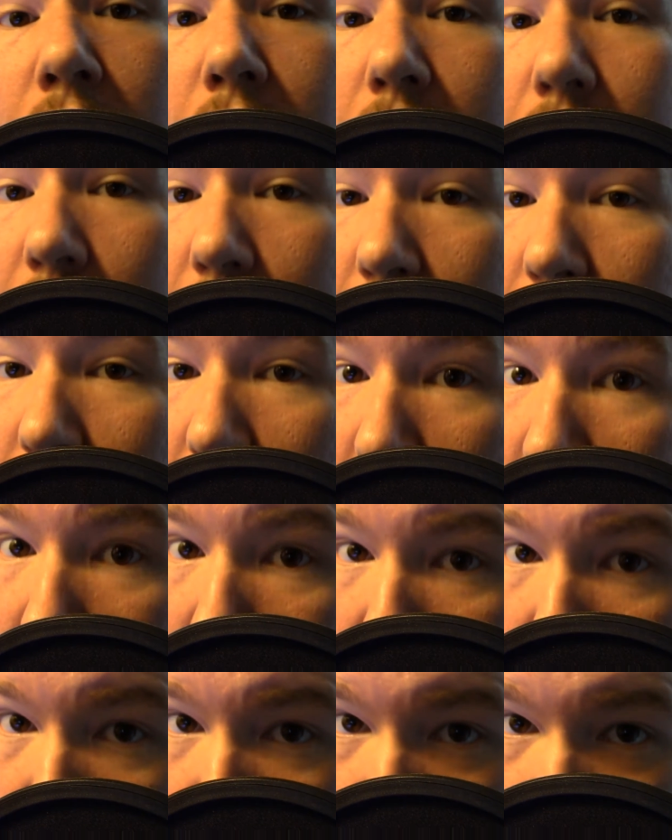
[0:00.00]

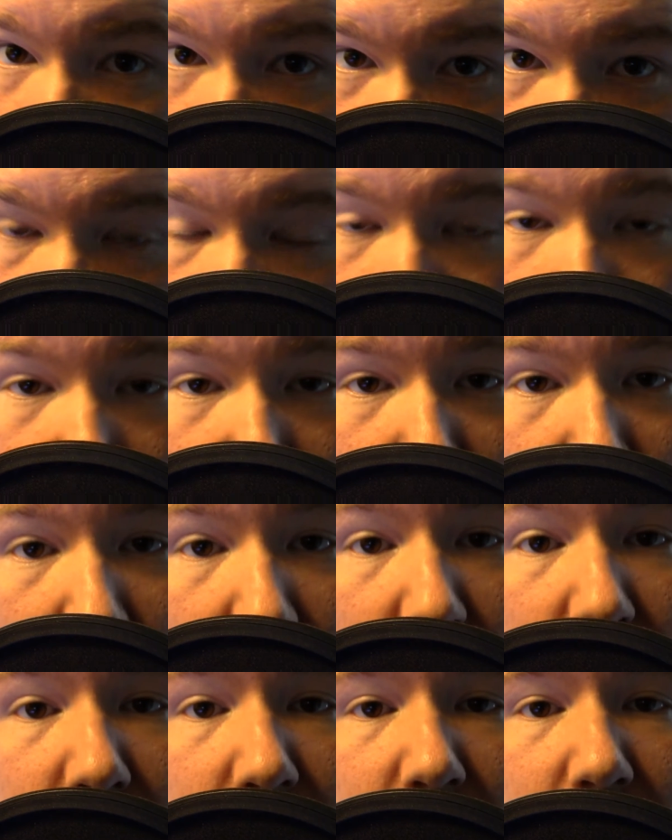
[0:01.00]
then we're
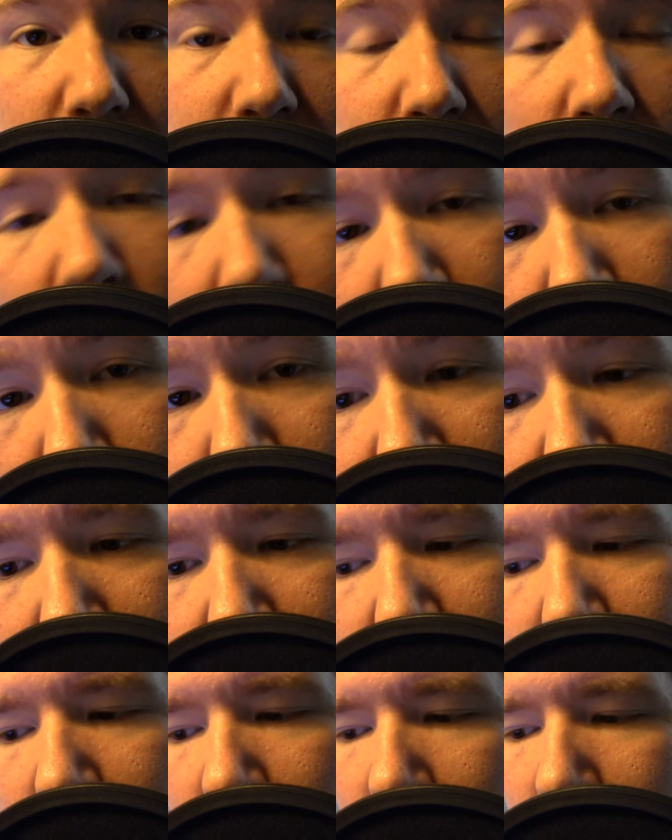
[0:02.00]
talking. Because I
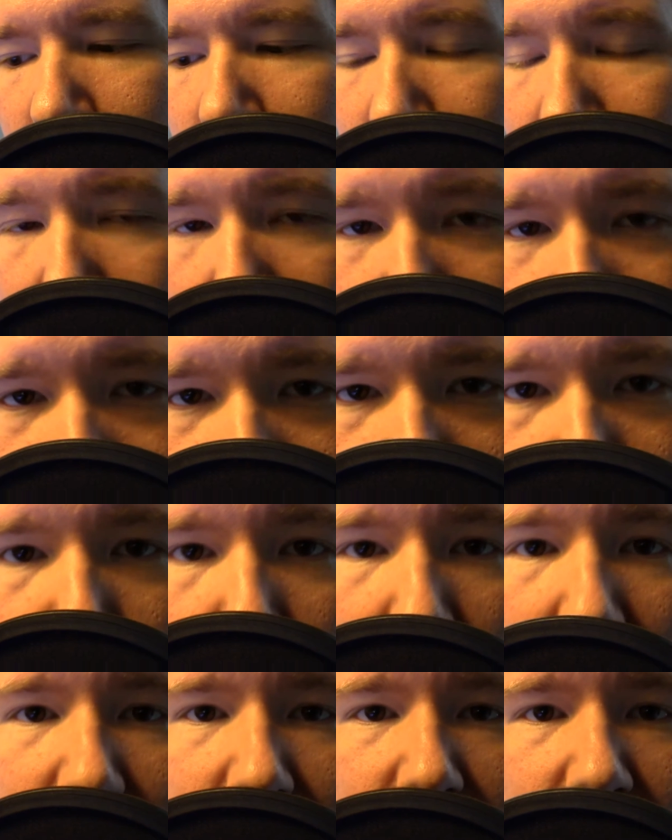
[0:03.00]
always at least
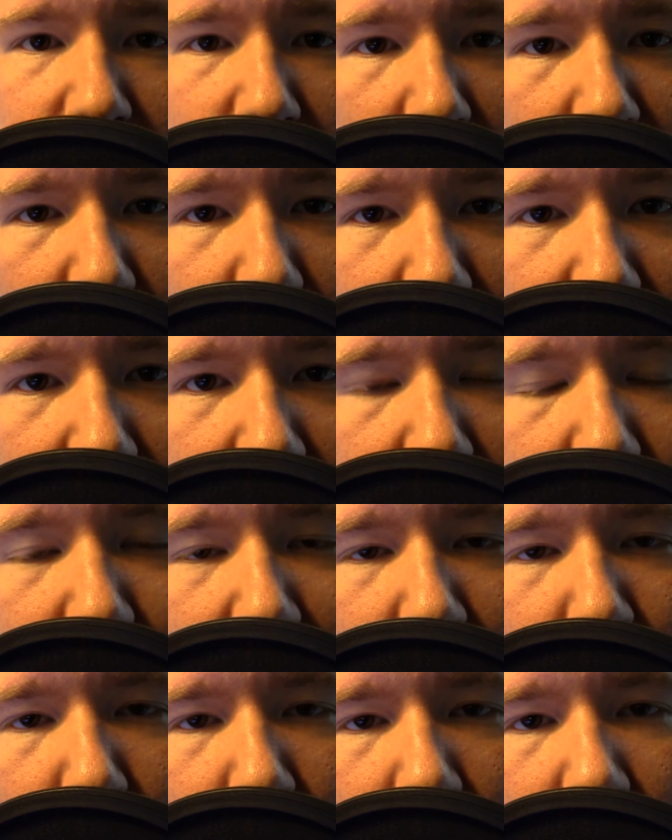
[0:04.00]
brainstorm with other
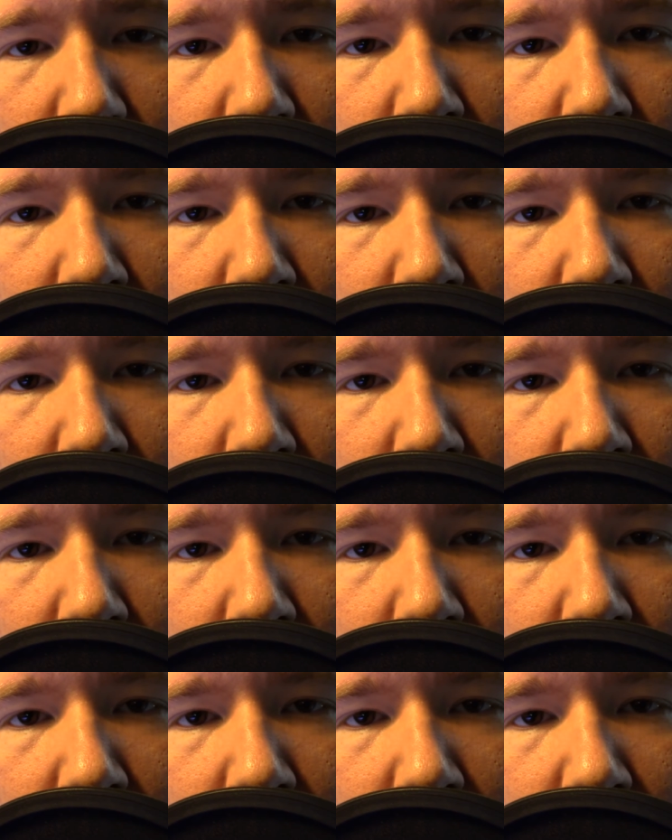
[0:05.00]
people